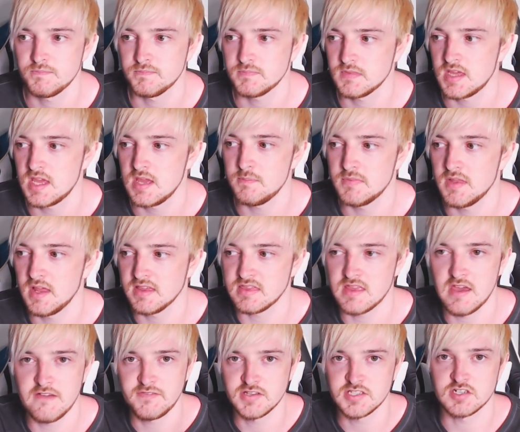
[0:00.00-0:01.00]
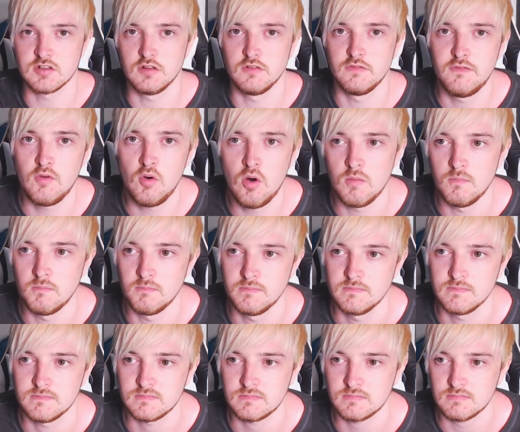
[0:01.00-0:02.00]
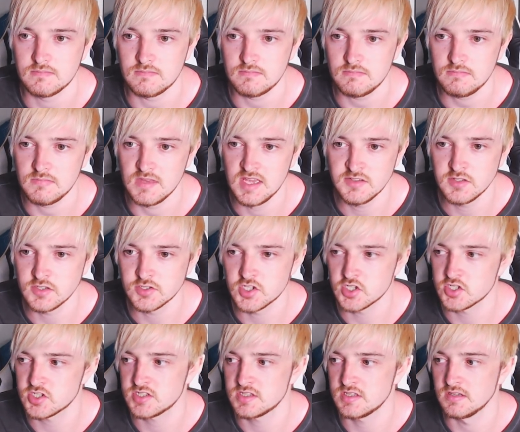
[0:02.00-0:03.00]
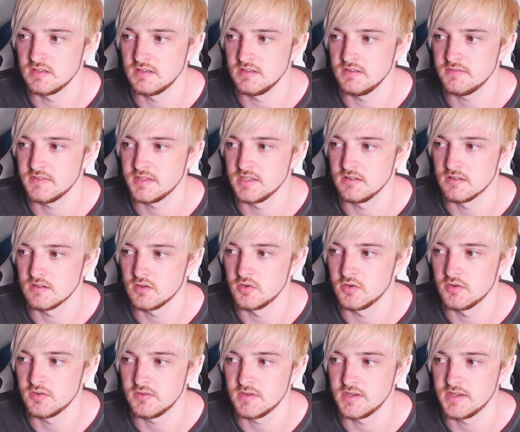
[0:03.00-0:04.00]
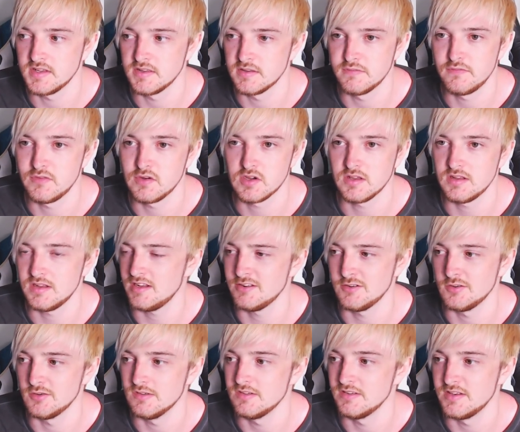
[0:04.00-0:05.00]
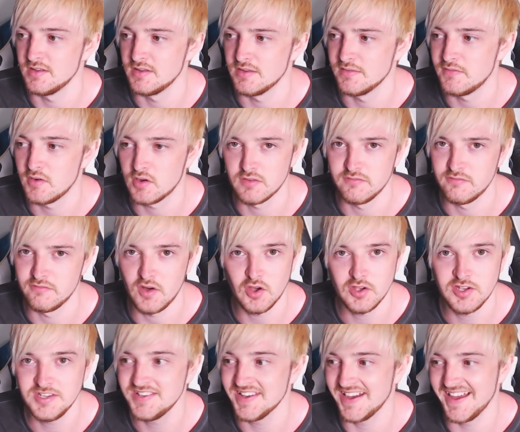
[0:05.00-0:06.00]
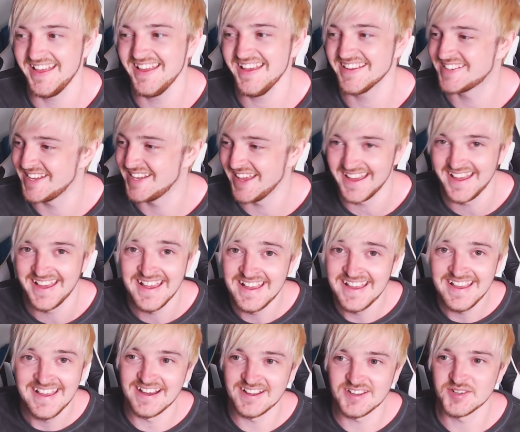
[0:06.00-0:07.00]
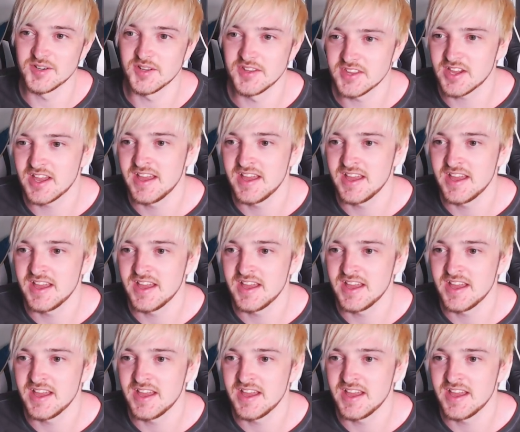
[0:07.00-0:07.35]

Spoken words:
keep like their physical form, and they'll go into the fucking, I don't know, into the fucking void. I don't know.